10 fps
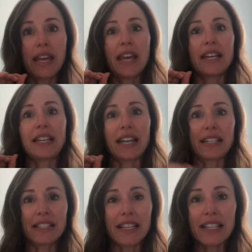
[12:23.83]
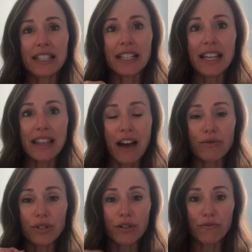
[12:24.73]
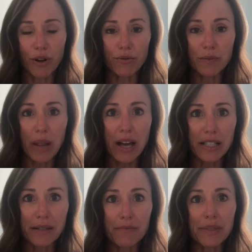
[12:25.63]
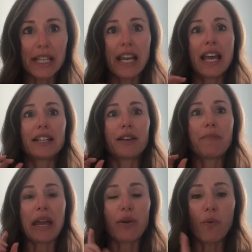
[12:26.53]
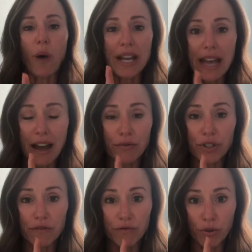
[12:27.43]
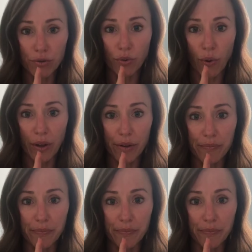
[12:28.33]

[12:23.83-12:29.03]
It takes 60,000 rose blossoms to make 1 ounce of rose oil.